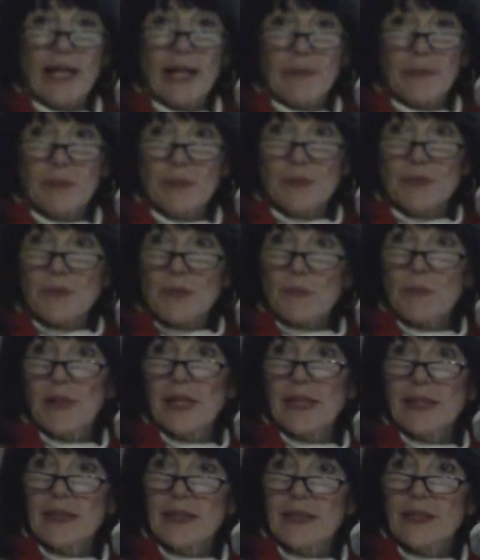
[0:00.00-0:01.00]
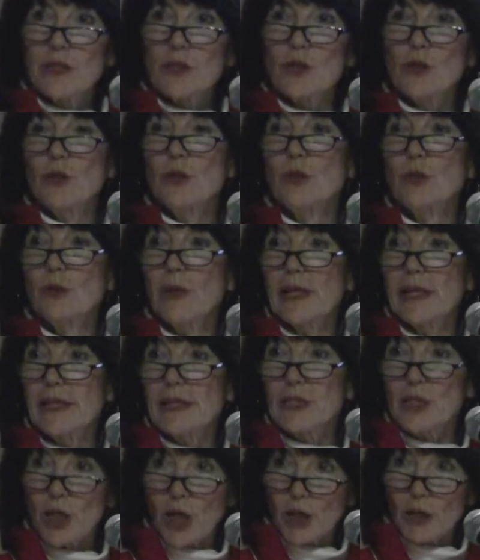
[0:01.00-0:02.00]
apples blended into a
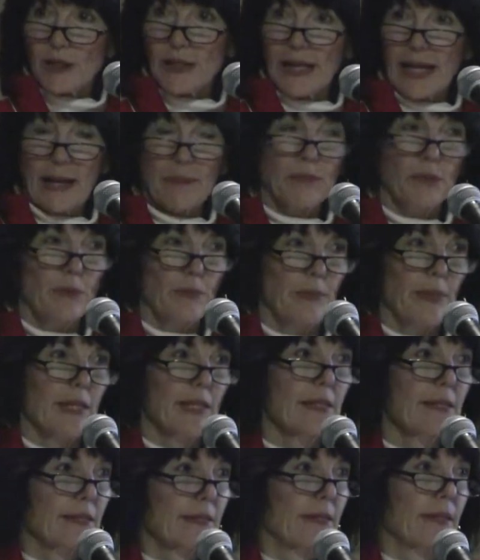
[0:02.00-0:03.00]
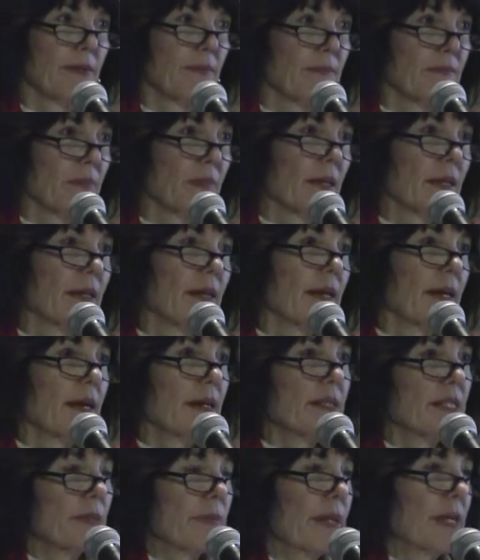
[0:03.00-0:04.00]
tart apple base.
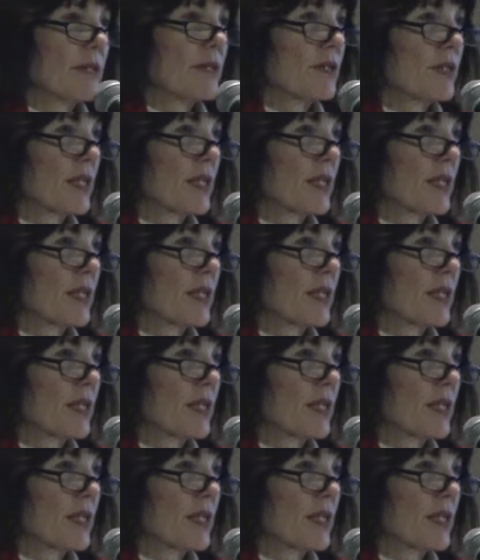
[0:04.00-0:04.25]
It's about